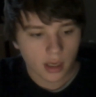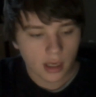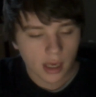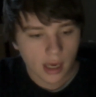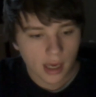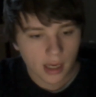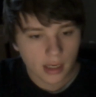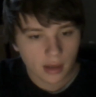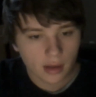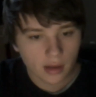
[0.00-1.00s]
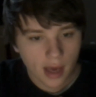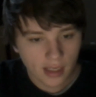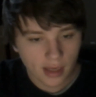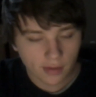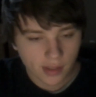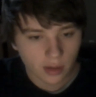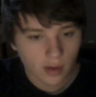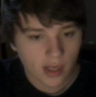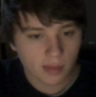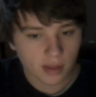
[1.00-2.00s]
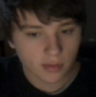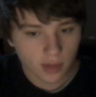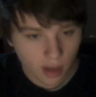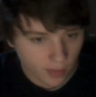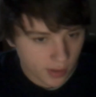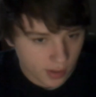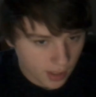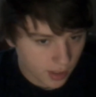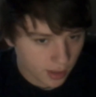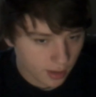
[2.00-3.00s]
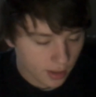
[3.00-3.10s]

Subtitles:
and at every single aspect of the conversation,